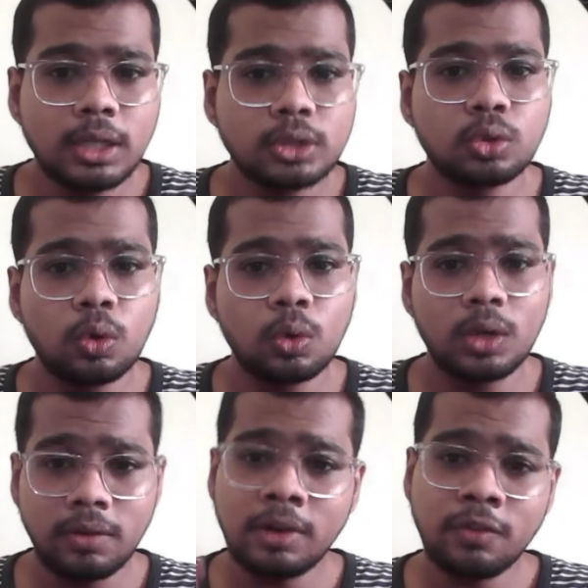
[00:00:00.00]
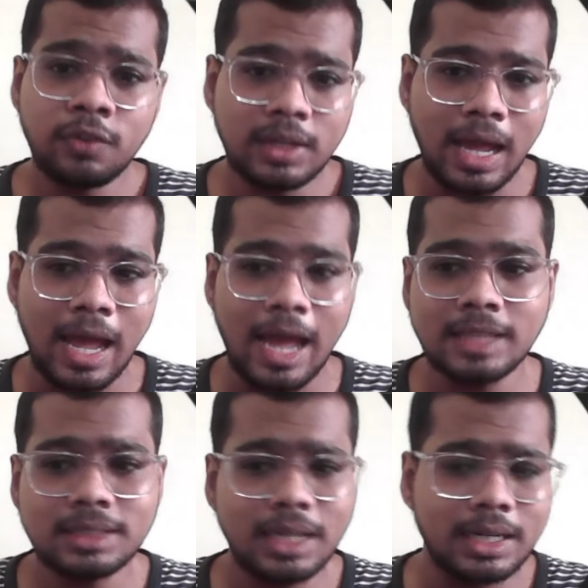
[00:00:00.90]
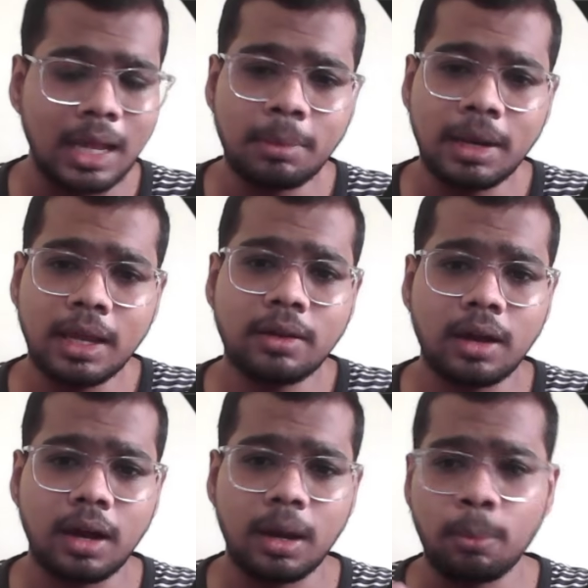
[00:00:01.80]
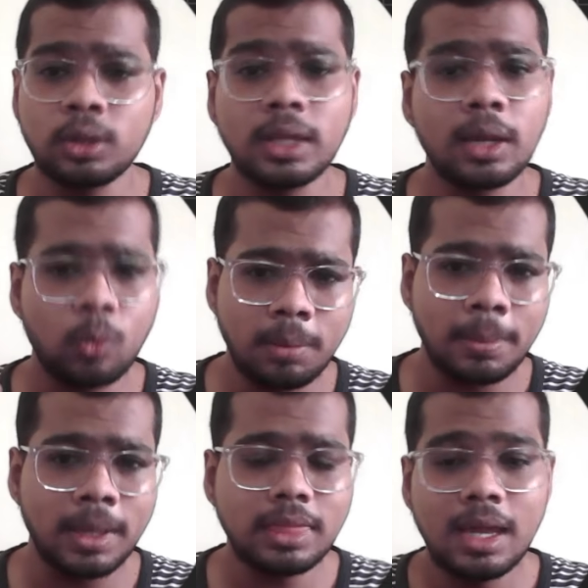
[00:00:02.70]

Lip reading: So even if it has a time like more than 1 month,